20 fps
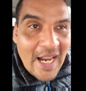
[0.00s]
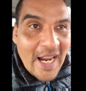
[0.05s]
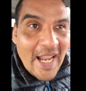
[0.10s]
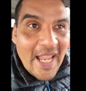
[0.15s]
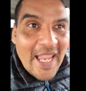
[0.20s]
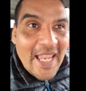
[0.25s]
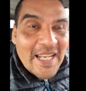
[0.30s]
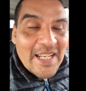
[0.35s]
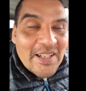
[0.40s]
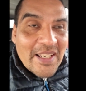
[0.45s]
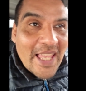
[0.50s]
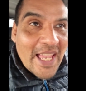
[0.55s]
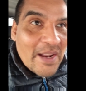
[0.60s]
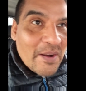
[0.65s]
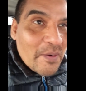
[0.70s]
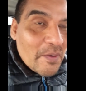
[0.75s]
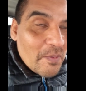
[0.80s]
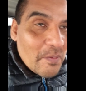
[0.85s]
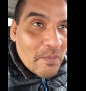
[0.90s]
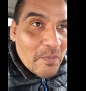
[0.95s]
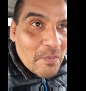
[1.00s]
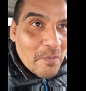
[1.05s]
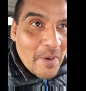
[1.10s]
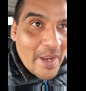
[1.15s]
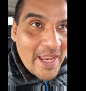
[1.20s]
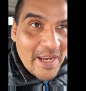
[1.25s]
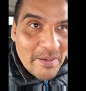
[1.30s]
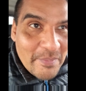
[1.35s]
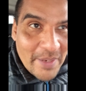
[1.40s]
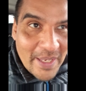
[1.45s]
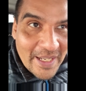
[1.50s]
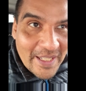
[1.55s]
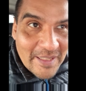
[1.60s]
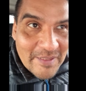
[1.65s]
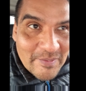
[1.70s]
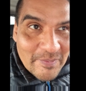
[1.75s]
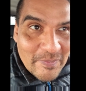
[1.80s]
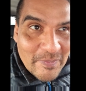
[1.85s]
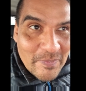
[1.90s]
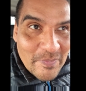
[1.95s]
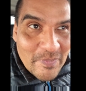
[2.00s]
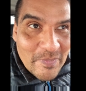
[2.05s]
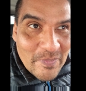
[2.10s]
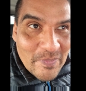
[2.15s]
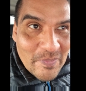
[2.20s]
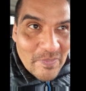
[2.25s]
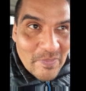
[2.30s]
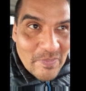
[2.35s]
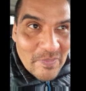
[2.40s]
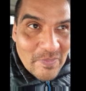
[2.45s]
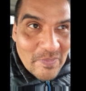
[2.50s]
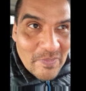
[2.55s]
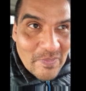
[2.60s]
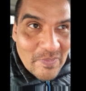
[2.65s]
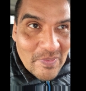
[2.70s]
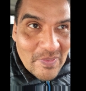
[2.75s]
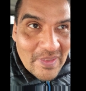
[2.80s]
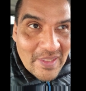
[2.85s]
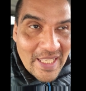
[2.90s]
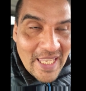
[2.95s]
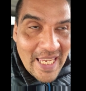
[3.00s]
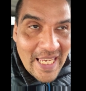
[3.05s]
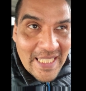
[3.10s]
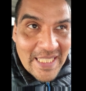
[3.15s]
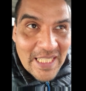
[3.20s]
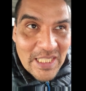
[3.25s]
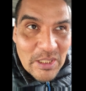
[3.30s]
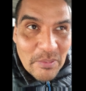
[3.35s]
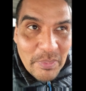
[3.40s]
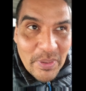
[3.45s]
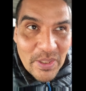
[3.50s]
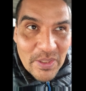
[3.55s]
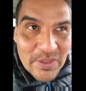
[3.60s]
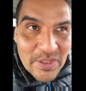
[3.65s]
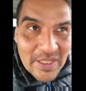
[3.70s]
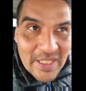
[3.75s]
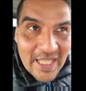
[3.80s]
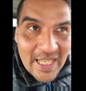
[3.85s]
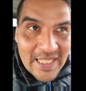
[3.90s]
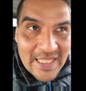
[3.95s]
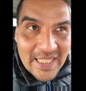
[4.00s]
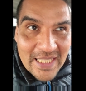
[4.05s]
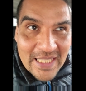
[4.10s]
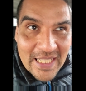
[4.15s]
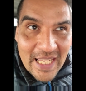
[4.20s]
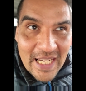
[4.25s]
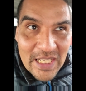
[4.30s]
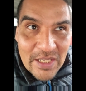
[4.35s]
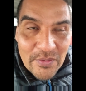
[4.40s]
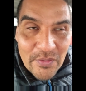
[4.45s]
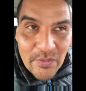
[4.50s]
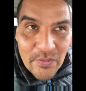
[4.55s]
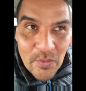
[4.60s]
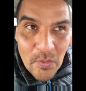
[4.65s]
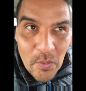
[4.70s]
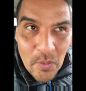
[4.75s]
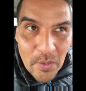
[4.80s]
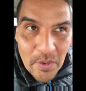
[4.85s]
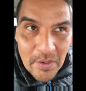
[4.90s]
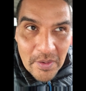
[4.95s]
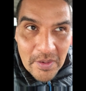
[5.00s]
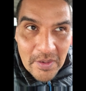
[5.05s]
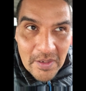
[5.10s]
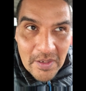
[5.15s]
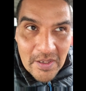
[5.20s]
And you're like, wait a minute. He disappears in 1994,